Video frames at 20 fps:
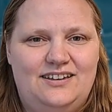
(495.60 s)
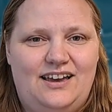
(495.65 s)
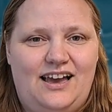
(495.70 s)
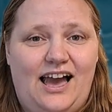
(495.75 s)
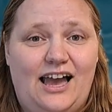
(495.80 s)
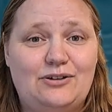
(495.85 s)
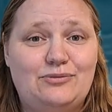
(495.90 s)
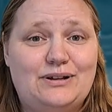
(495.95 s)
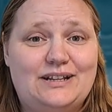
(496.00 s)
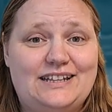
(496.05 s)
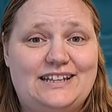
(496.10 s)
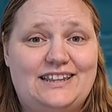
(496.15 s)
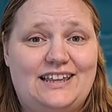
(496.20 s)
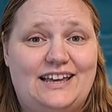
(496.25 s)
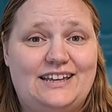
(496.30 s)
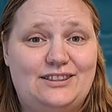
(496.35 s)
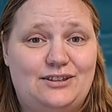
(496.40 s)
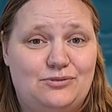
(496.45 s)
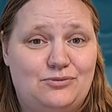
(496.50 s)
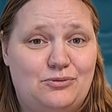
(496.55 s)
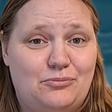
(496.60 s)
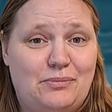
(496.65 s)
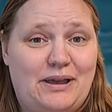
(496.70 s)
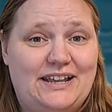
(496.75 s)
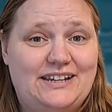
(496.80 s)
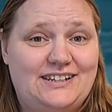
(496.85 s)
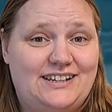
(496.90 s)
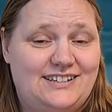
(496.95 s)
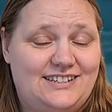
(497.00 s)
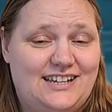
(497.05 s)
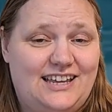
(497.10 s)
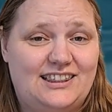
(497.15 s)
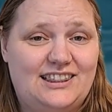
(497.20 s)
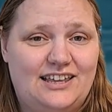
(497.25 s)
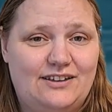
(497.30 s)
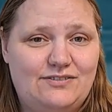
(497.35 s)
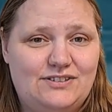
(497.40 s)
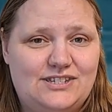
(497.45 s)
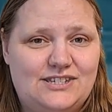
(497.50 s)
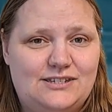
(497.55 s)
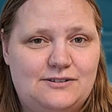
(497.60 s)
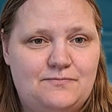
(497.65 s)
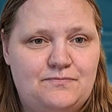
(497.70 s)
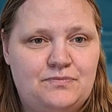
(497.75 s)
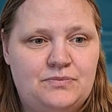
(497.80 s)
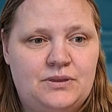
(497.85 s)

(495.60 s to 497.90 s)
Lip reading: I really like the Romanian deadlifts.